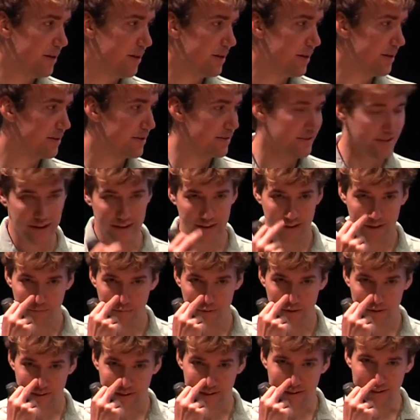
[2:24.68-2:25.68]
In slightly
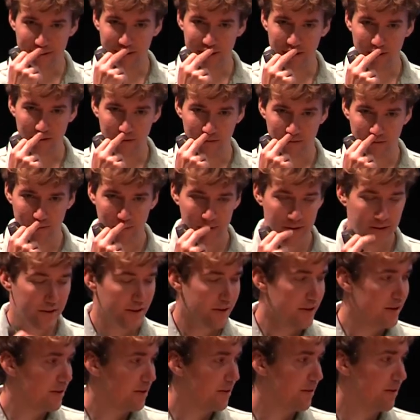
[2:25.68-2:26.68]
more detail,
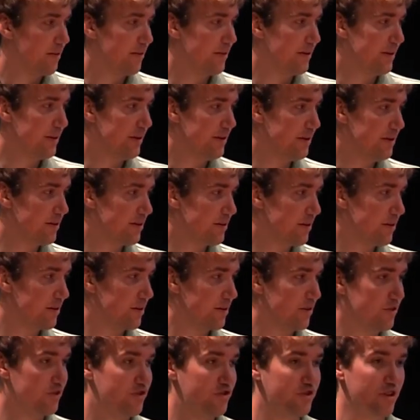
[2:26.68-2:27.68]
the
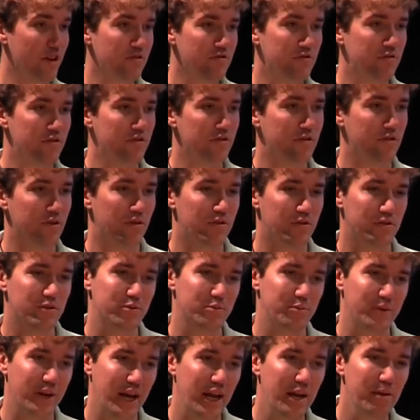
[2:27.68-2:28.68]
general
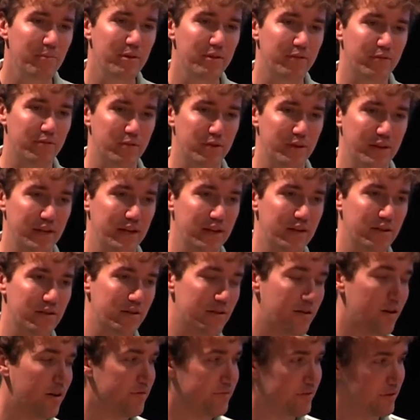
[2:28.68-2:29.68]
goals we're aiming for here are
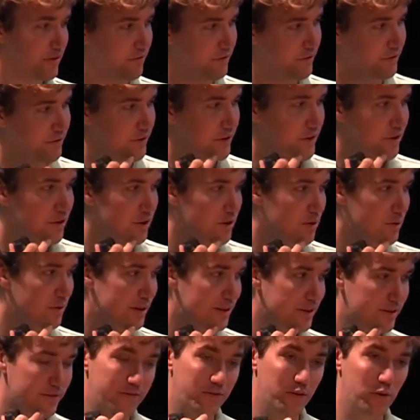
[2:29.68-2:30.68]
often referred to
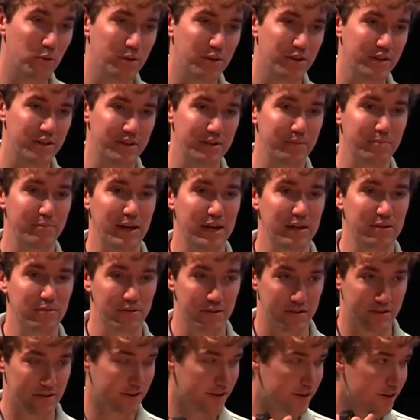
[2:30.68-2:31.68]
as forward and
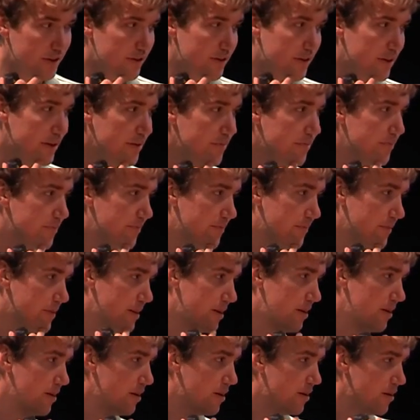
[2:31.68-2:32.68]
backward security.
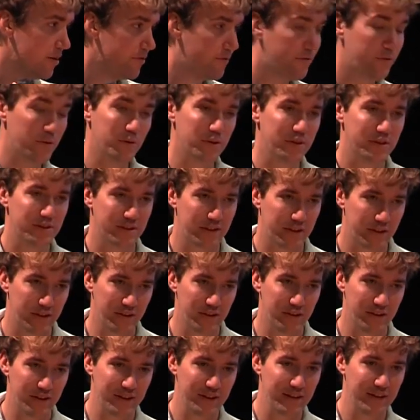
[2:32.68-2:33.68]
Forward
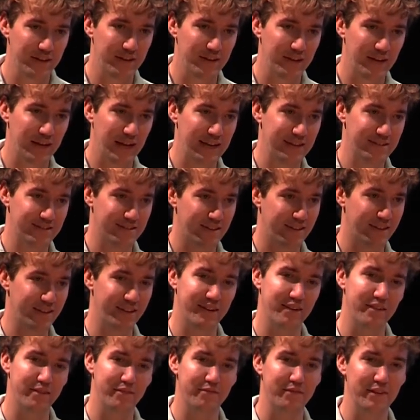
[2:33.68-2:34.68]
security asks that
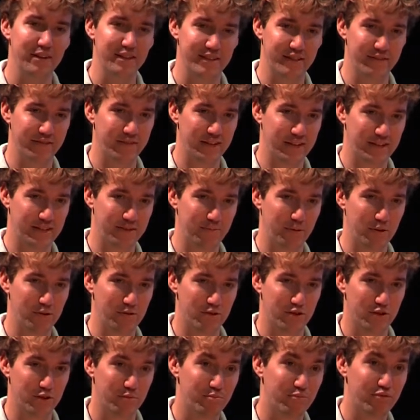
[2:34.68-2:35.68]
in the face of an
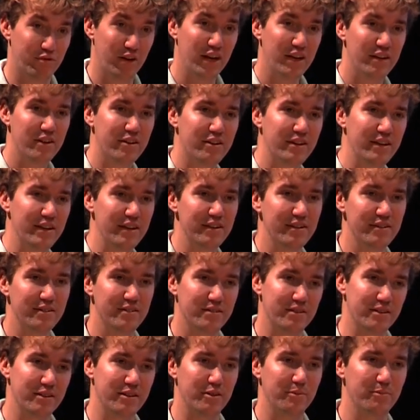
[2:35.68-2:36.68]
exposure, prior
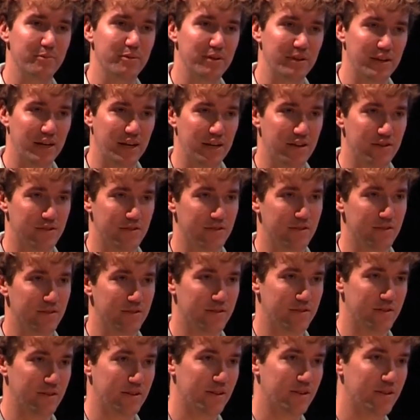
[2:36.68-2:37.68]
keys in communication
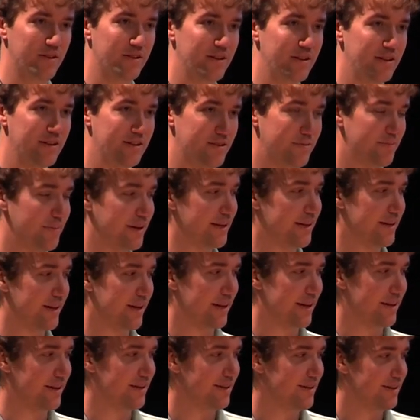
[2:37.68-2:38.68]
security is
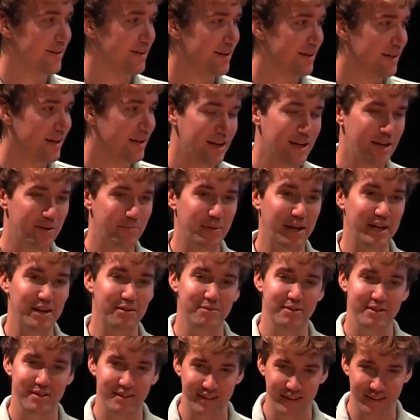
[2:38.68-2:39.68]
maintained.
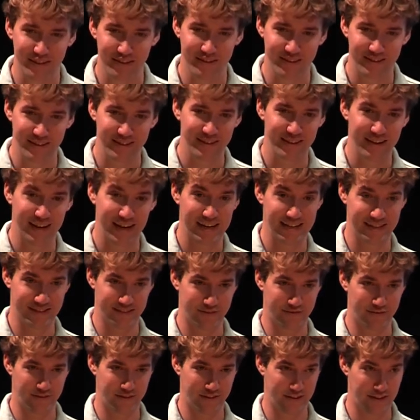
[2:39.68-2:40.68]
Backward security
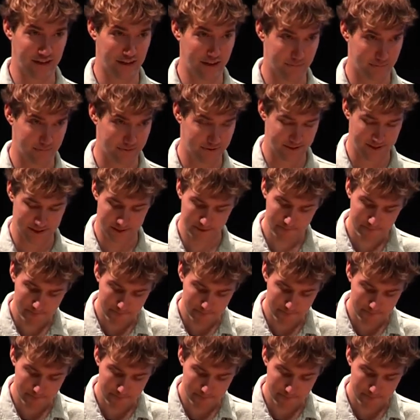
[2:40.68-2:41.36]
asks for the opposite.